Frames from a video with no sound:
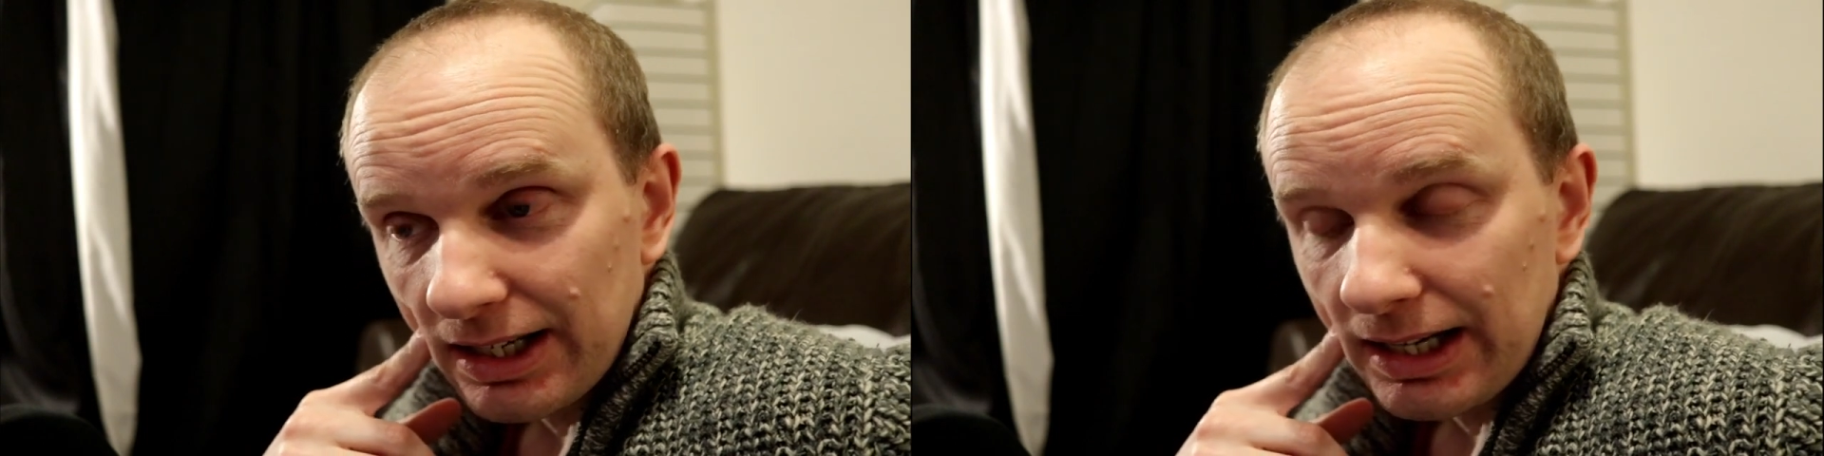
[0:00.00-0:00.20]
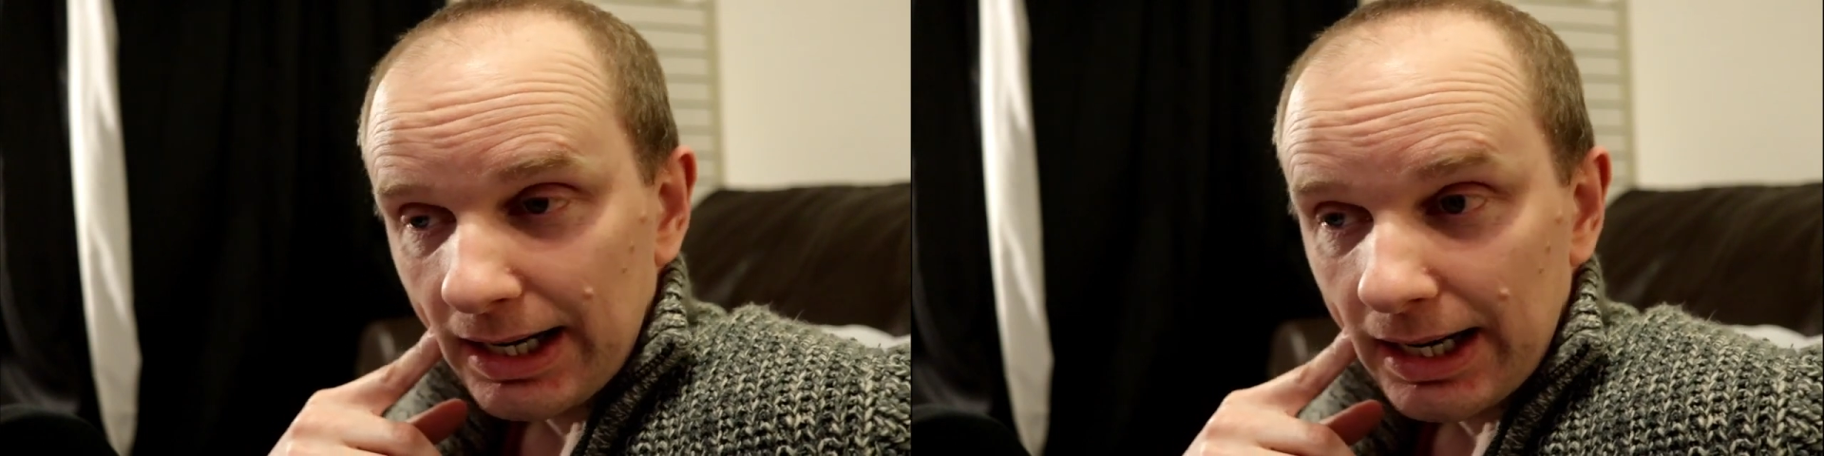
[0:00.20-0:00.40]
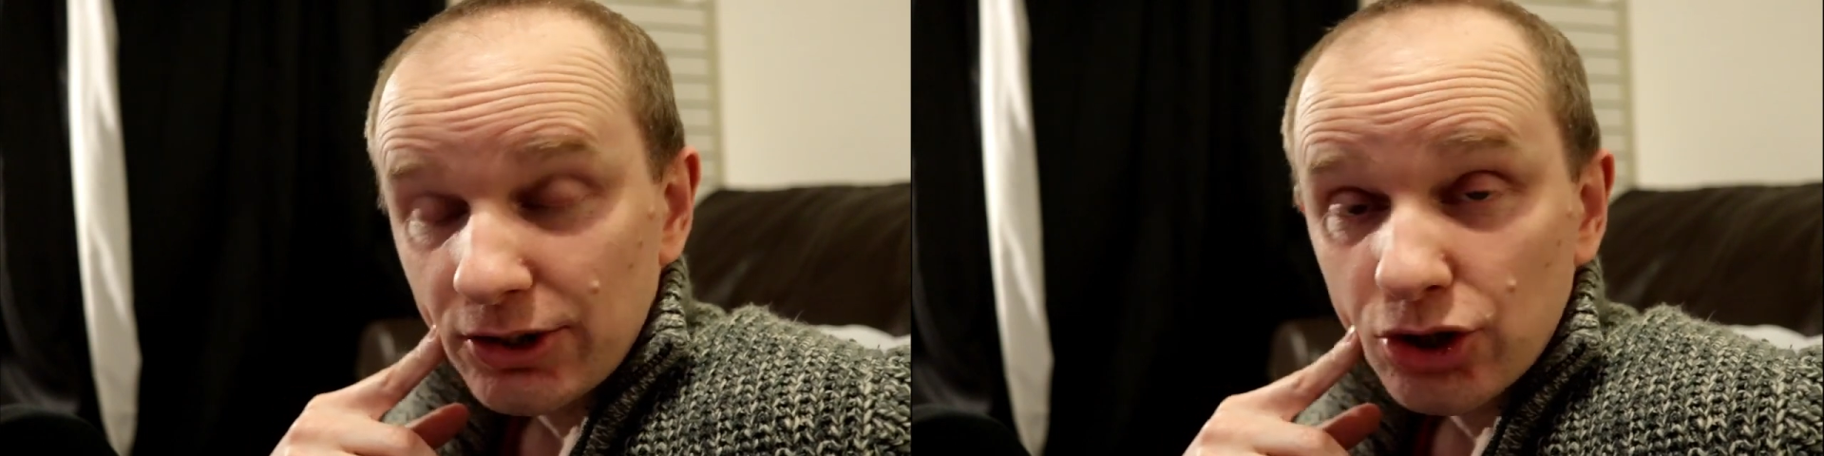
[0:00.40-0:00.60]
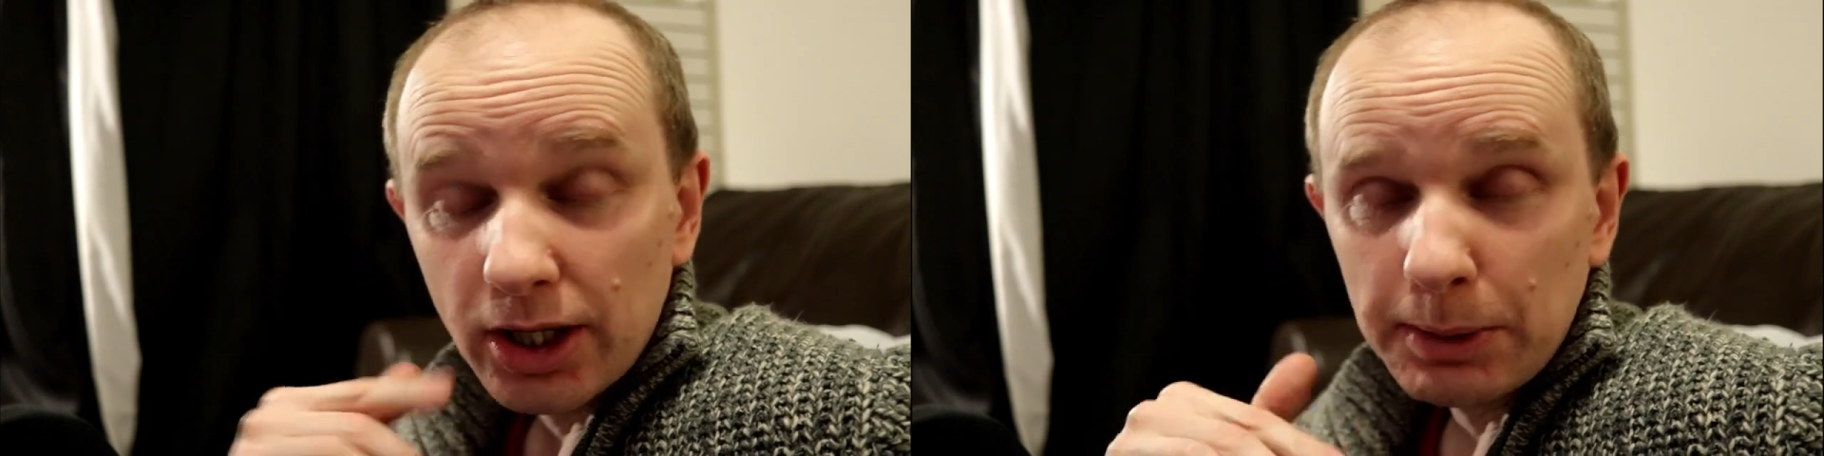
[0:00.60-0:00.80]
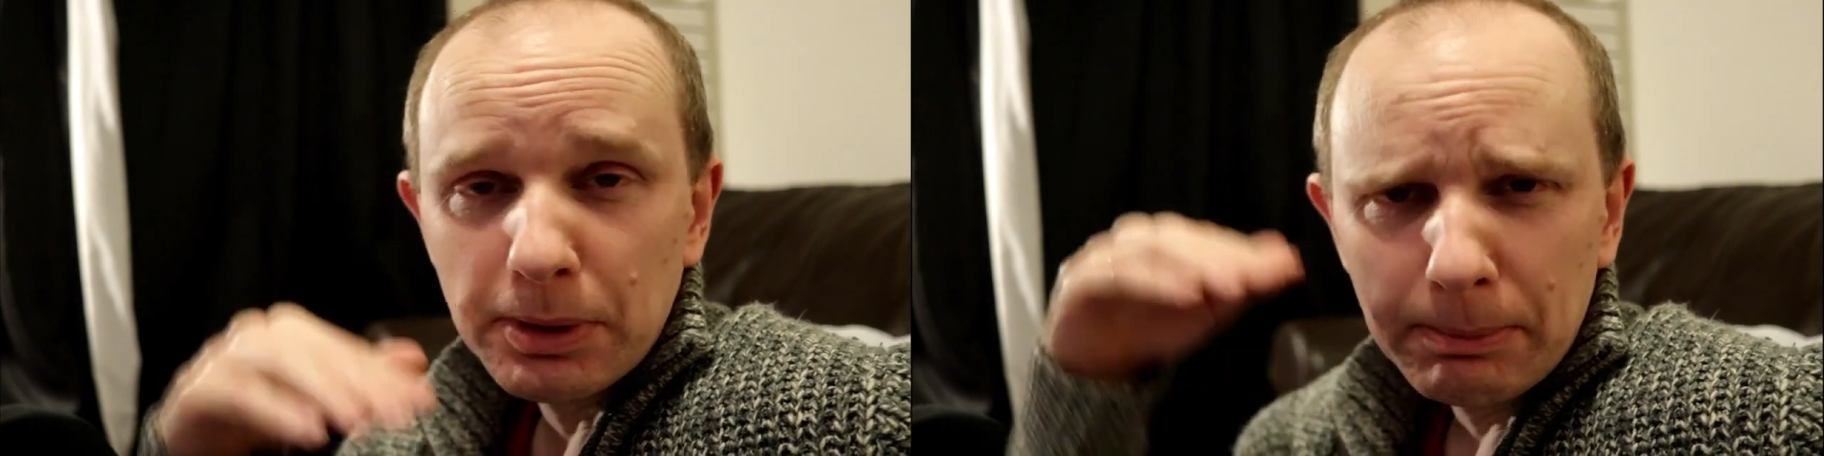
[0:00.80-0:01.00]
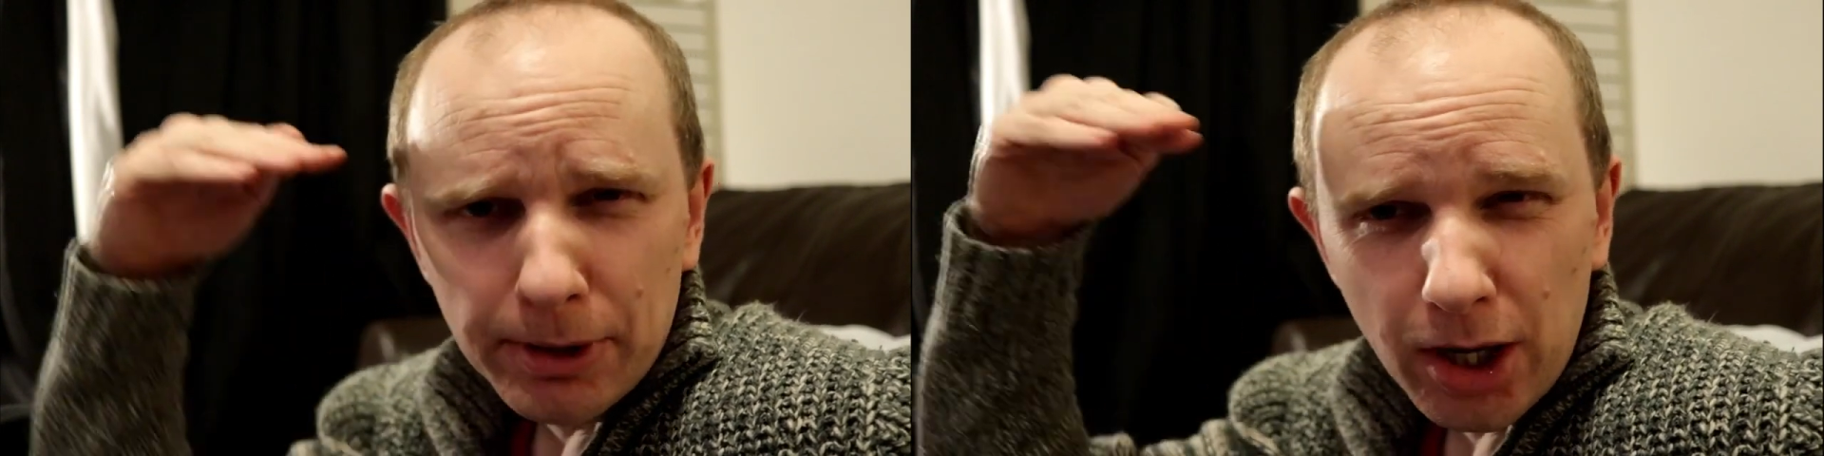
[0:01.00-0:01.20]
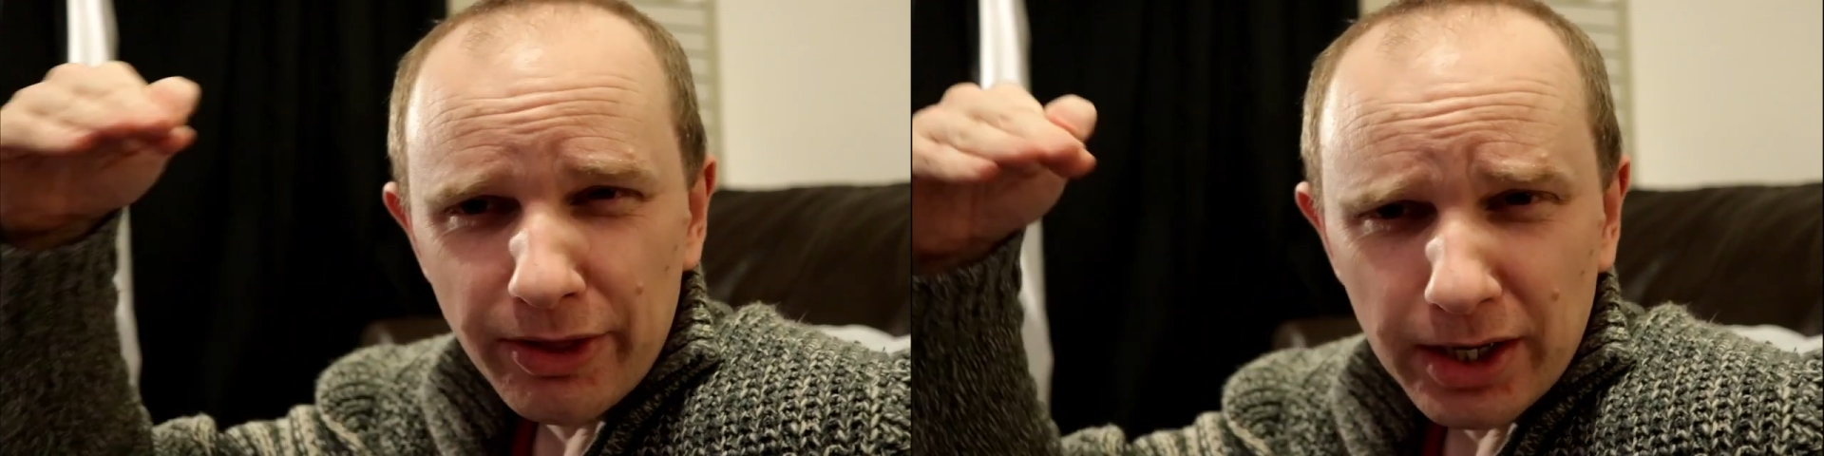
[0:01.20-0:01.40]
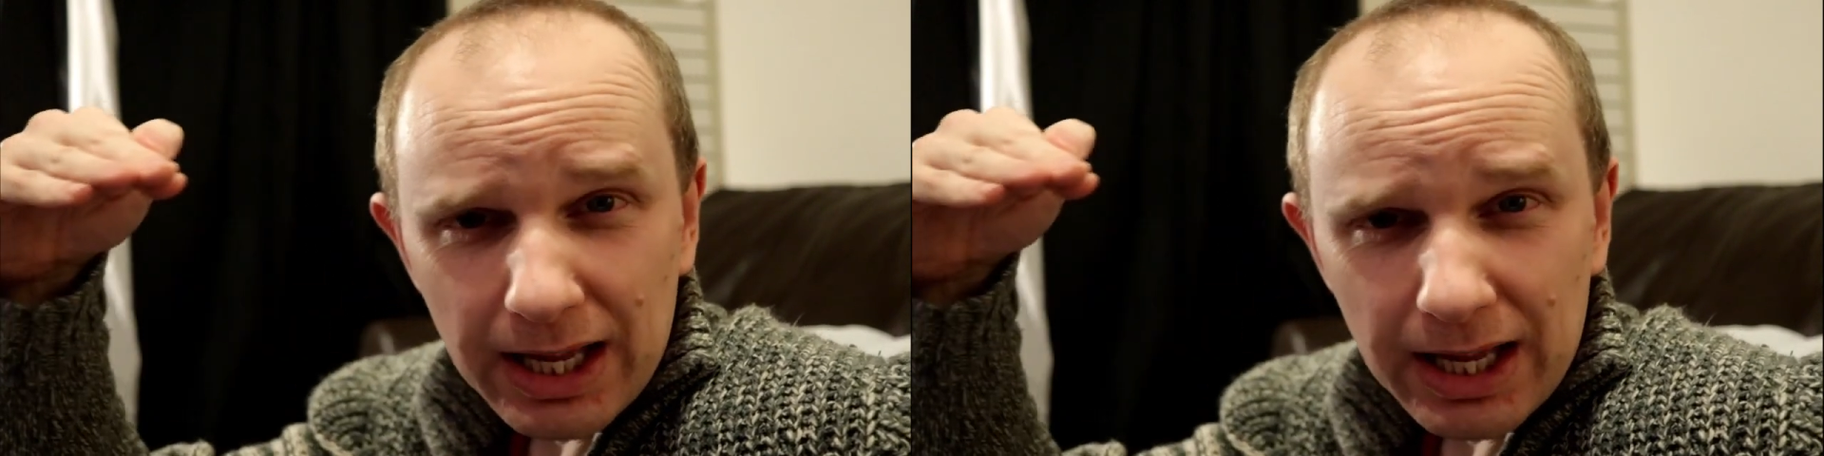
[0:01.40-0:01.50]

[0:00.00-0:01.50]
I certainly wouldn't put it on the